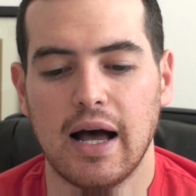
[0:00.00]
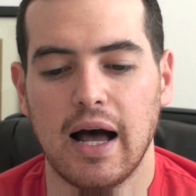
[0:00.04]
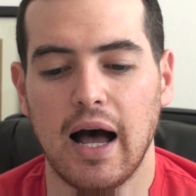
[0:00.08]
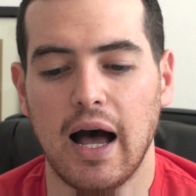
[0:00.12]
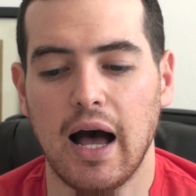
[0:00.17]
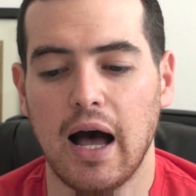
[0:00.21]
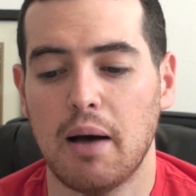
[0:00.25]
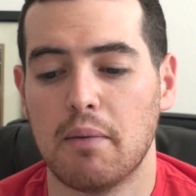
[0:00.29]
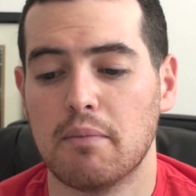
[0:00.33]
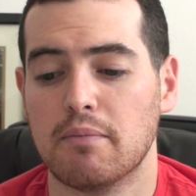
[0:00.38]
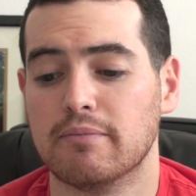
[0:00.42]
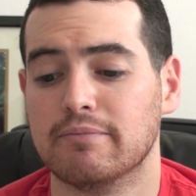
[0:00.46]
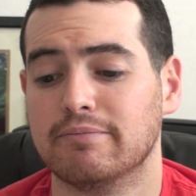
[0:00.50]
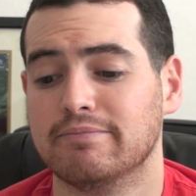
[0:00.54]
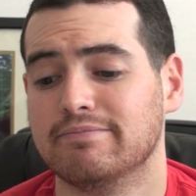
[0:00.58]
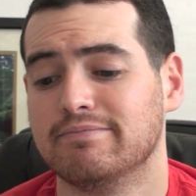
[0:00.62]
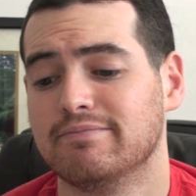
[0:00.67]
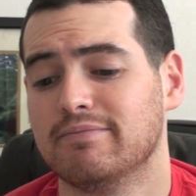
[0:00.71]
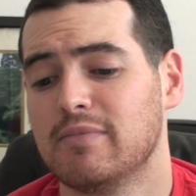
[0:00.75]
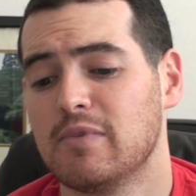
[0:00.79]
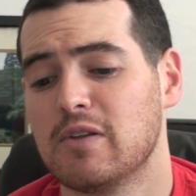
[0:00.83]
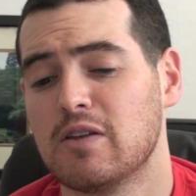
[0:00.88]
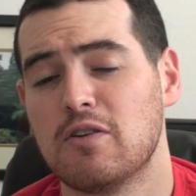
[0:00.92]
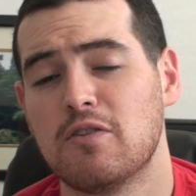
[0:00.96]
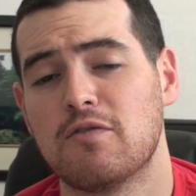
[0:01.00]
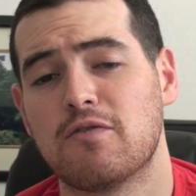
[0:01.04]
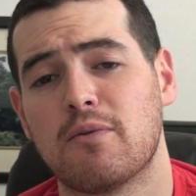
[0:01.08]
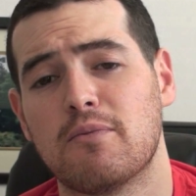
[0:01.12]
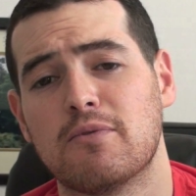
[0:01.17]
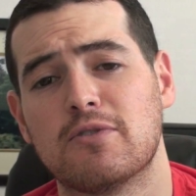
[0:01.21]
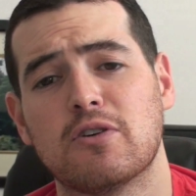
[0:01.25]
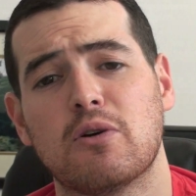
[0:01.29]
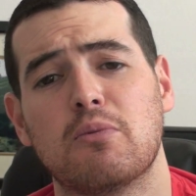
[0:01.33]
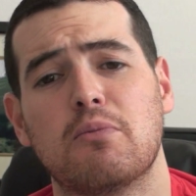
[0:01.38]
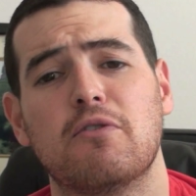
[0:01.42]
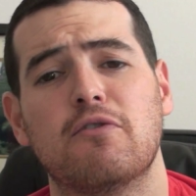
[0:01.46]
Um,
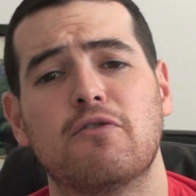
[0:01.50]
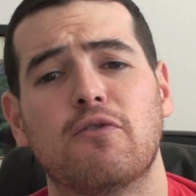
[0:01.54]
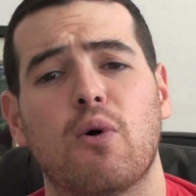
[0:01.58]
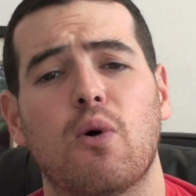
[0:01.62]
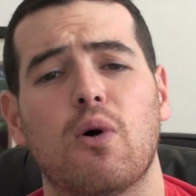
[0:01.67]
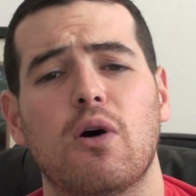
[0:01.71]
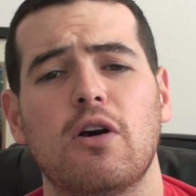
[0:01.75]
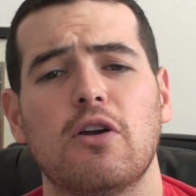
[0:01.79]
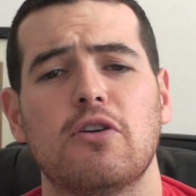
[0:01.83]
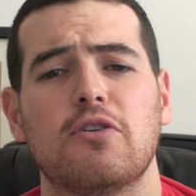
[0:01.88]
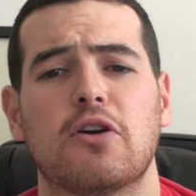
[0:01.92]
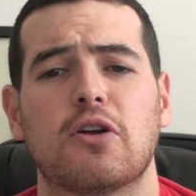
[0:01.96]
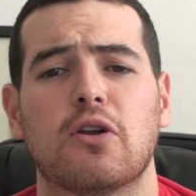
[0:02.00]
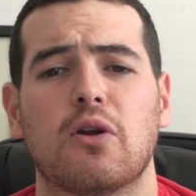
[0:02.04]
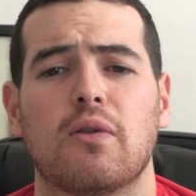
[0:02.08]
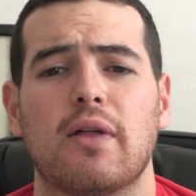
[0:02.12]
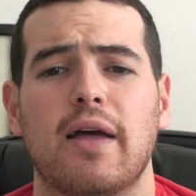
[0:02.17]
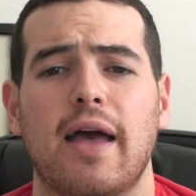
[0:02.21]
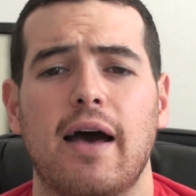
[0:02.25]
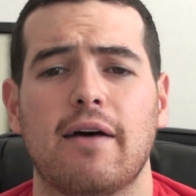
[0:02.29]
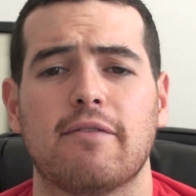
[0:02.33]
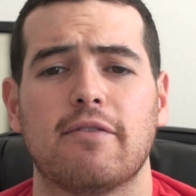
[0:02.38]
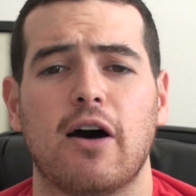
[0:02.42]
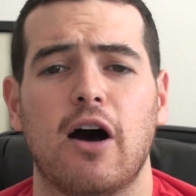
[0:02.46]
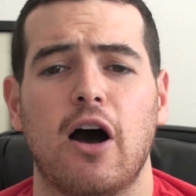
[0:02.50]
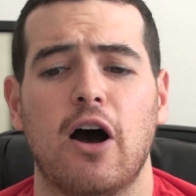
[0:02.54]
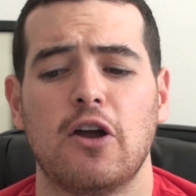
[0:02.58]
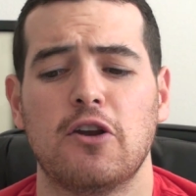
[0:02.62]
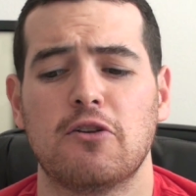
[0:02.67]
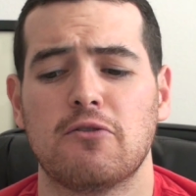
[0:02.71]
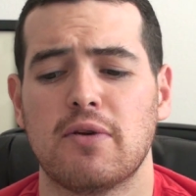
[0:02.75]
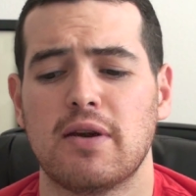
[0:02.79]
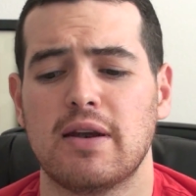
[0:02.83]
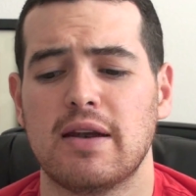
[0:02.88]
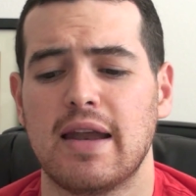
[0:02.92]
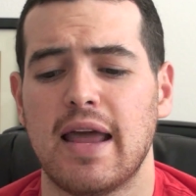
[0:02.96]
from so before, you could only have
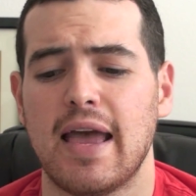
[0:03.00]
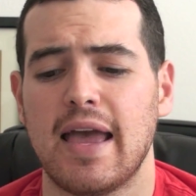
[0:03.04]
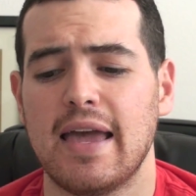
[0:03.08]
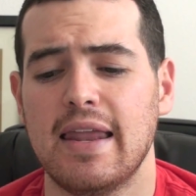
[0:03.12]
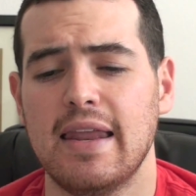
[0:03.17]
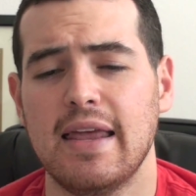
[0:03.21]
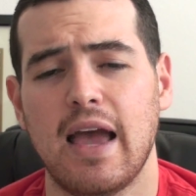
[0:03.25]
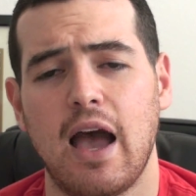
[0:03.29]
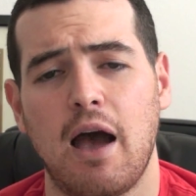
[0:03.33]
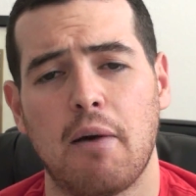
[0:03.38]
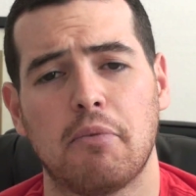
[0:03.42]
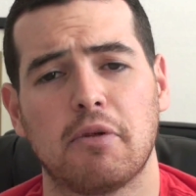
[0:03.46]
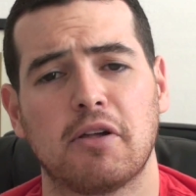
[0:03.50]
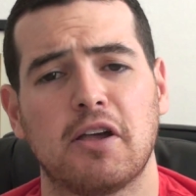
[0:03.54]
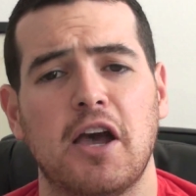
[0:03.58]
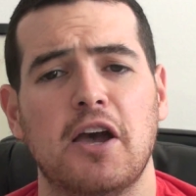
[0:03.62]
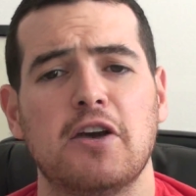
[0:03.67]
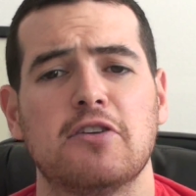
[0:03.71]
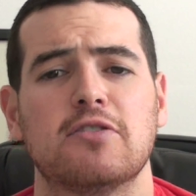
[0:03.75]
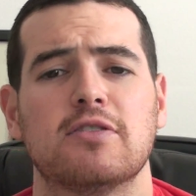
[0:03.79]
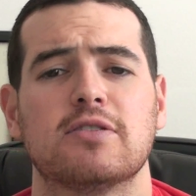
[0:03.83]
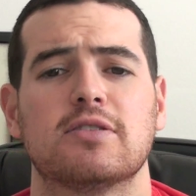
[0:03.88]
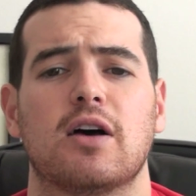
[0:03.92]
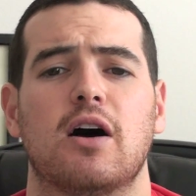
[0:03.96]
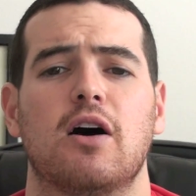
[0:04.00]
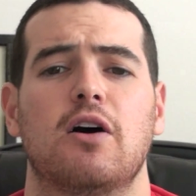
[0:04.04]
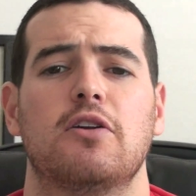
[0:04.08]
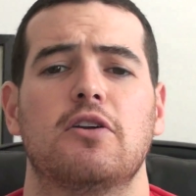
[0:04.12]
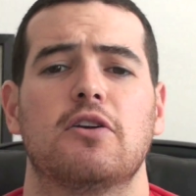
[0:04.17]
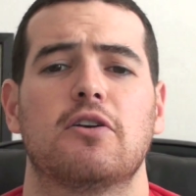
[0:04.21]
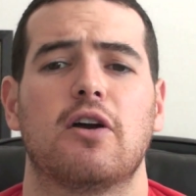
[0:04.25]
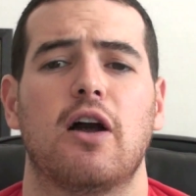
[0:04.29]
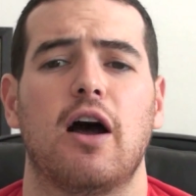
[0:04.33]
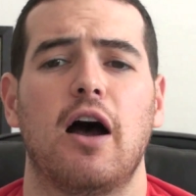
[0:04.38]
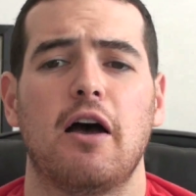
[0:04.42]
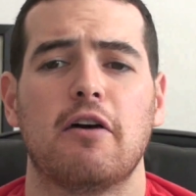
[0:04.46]
180 applications on
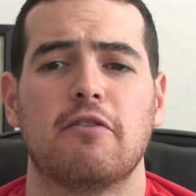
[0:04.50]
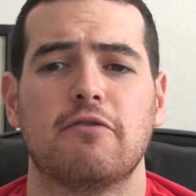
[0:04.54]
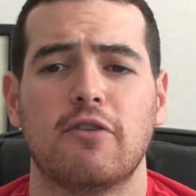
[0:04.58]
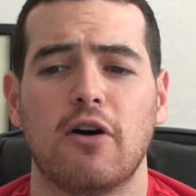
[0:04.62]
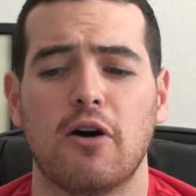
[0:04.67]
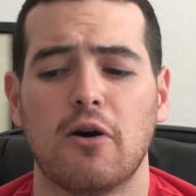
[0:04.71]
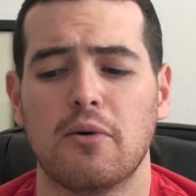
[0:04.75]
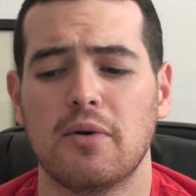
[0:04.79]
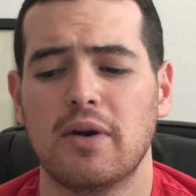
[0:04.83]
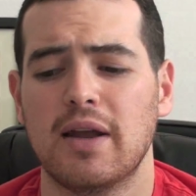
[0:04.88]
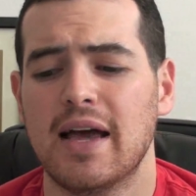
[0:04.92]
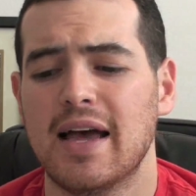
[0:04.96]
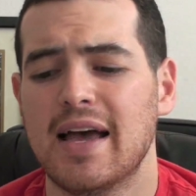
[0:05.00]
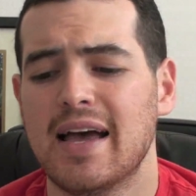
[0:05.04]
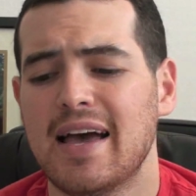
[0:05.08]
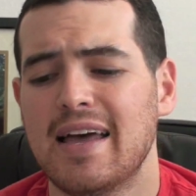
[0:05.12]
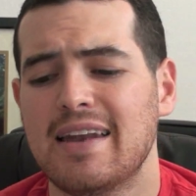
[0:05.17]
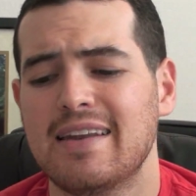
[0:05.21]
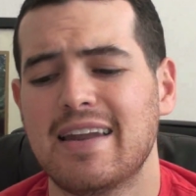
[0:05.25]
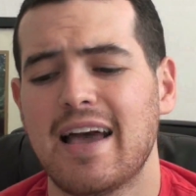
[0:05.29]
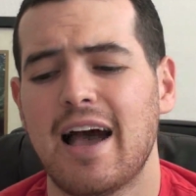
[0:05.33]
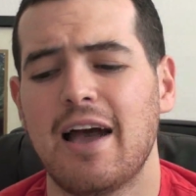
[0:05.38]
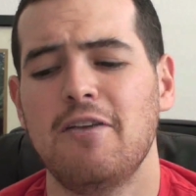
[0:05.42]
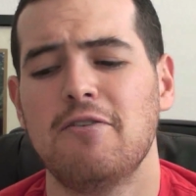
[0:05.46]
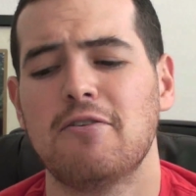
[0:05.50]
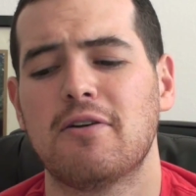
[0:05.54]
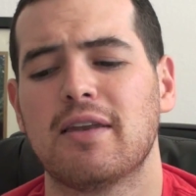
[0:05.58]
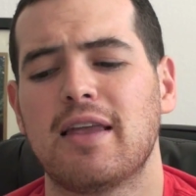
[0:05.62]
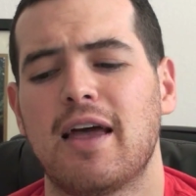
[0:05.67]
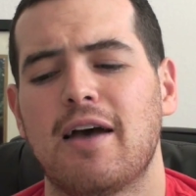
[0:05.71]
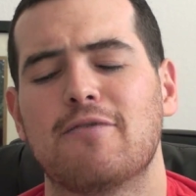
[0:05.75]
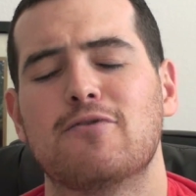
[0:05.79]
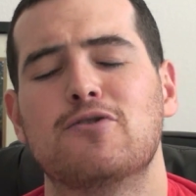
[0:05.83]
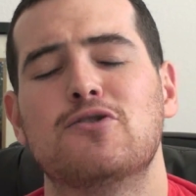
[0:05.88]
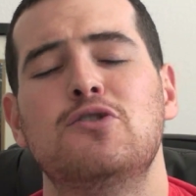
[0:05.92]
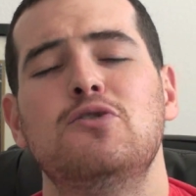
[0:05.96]
your iPhone. Now you can
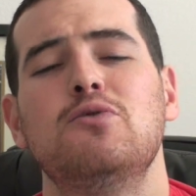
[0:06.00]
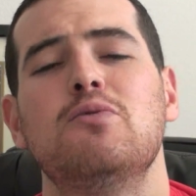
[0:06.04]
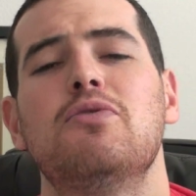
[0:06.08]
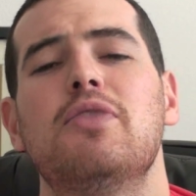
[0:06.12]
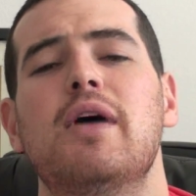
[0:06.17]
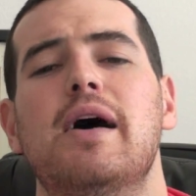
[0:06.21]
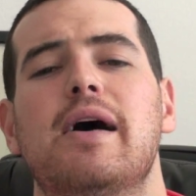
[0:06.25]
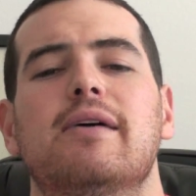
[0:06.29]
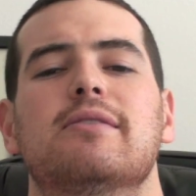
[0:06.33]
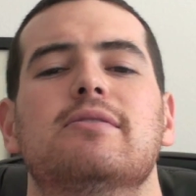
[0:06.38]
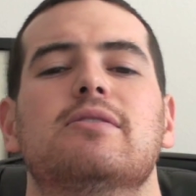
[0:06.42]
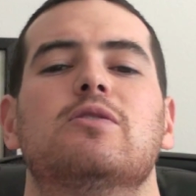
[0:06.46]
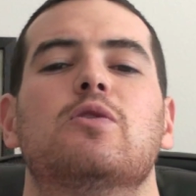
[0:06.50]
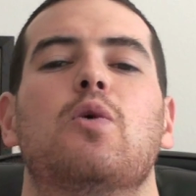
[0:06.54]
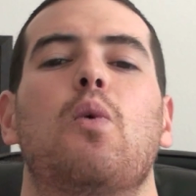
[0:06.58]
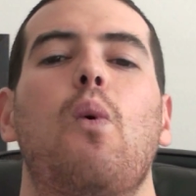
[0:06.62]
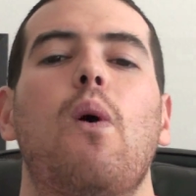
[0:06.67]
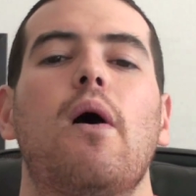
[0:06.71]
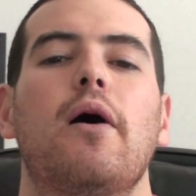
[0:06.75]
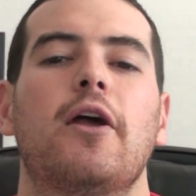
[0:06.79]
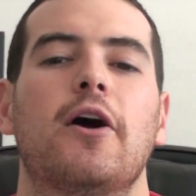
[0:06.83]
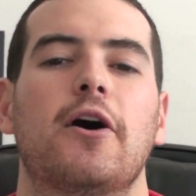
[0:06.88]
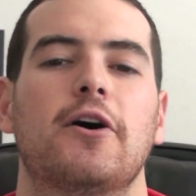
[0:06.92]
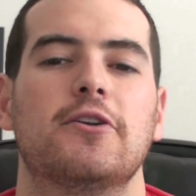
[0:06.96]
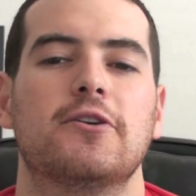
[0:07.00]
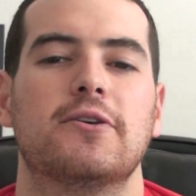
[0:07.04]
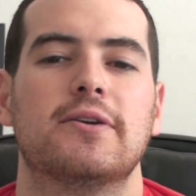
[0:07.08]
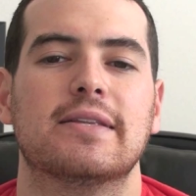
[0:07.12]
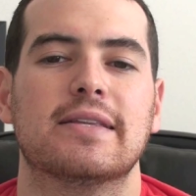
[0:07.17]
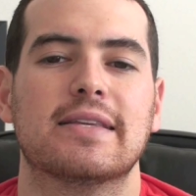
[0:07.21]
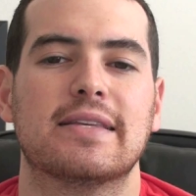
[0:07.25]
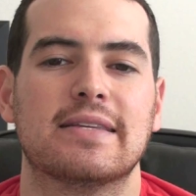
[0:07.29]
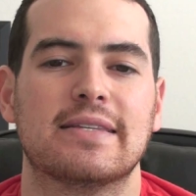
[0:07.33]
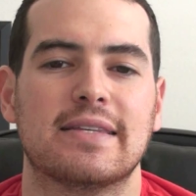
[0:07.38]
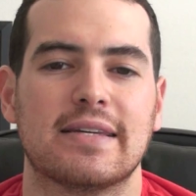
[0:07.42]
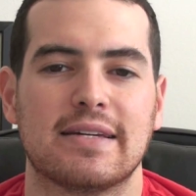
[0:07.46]
have
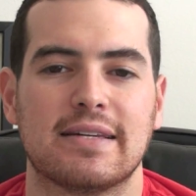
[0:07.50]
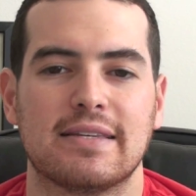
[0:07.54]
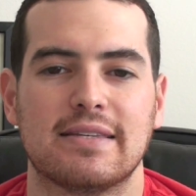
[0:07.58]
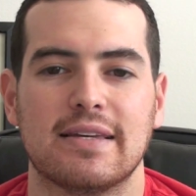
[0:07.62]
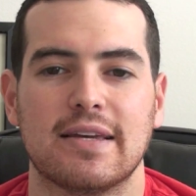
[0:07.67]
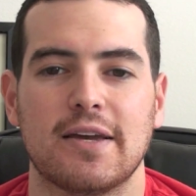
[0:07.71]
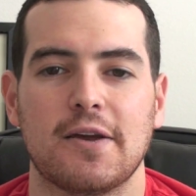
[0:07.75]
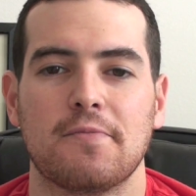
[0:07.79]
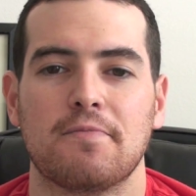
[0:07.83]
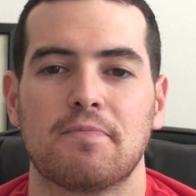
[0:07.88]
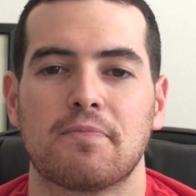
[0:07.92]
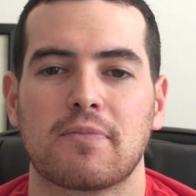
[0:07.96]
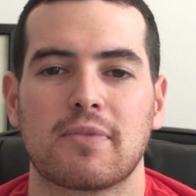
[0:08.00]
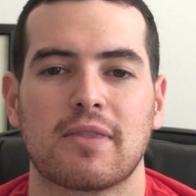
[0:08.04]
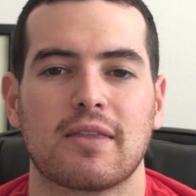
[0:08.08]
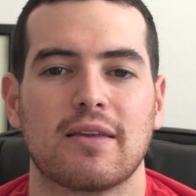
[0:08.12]
2,160.